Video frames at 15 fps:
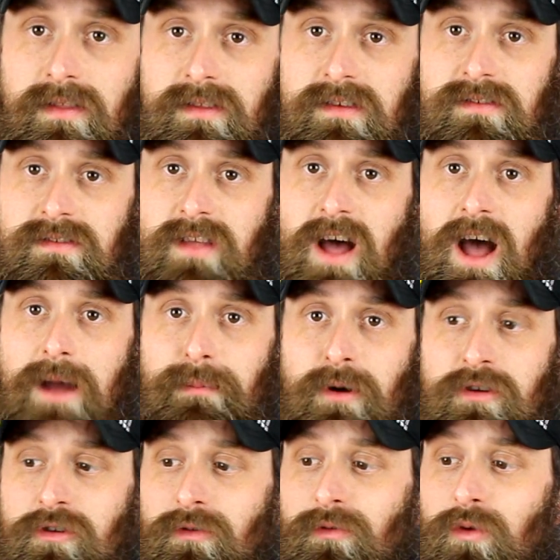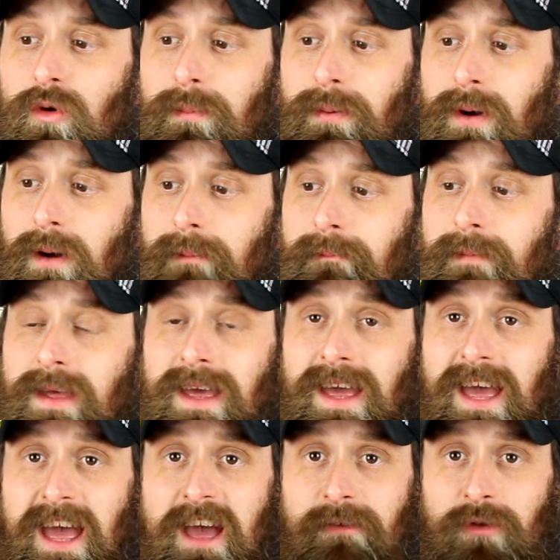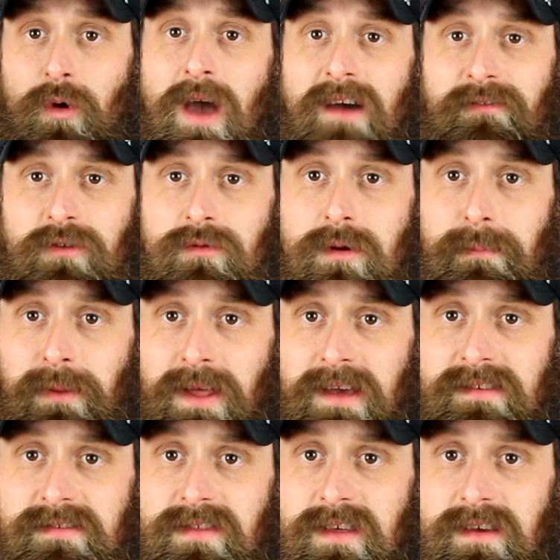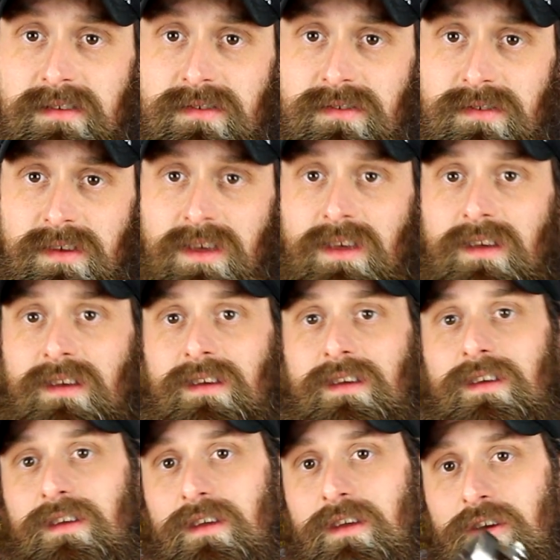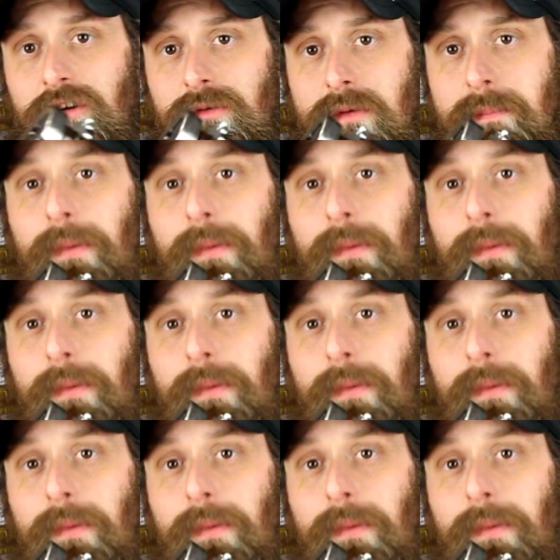This is the high pressure fuel pump. If you have to replace this, you're